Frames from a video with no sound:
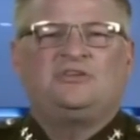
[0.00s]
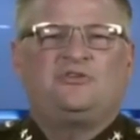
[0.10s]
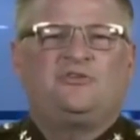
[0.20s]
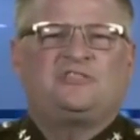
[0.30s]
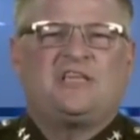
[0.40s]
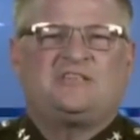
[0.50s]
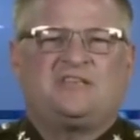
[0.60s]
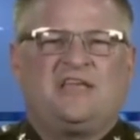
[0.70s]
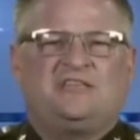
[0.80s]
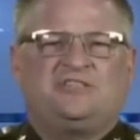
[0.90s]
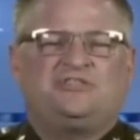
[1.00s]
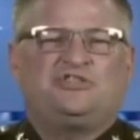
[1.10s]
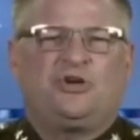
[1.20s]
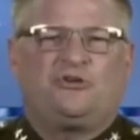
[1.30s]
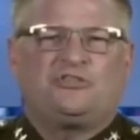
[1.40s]
tourist destination,
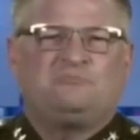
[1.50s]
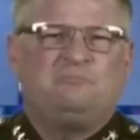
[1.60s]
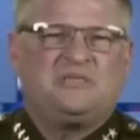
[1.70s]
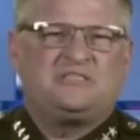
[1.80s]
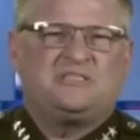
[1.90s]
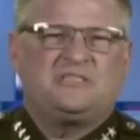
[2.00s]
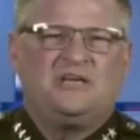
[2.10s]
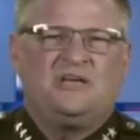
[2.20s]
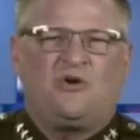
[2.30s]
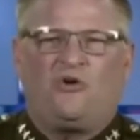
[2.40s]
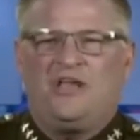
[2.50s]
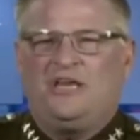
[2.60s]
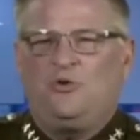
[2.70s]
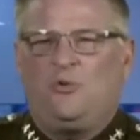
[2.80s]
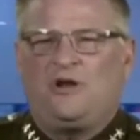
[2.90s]
church, business, or
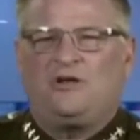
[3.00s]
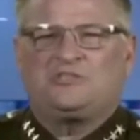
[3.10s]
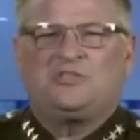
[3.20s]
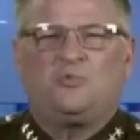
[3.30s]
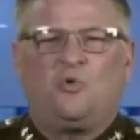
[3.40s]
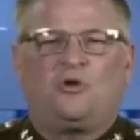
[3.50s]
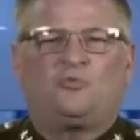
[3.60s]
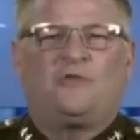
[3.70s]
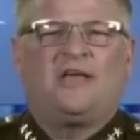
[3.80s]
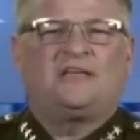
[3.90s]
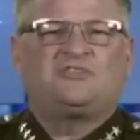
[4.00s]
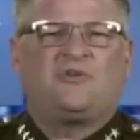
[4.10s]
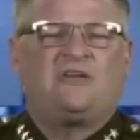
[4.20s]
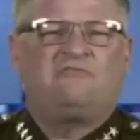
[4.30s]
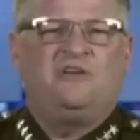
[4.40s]
anywhere else in the world where they can
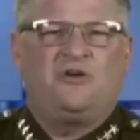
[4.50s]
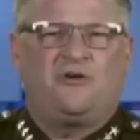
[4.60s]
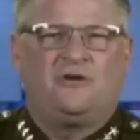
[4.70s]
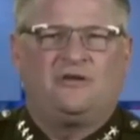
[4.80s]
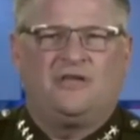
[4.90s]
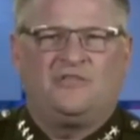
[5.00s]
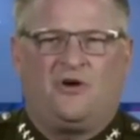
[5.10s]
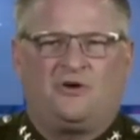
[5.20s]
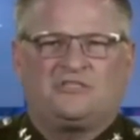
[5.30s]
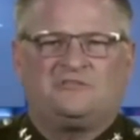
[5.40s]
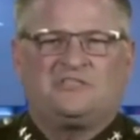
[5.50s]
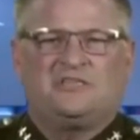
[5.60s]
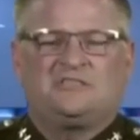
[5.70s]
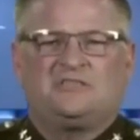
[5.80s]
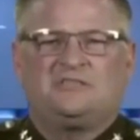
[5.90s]
strike fear in the hearts of
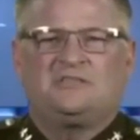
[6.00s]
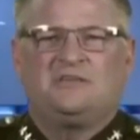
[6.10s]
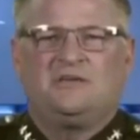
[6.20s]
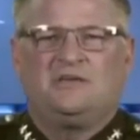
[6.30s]
citizens.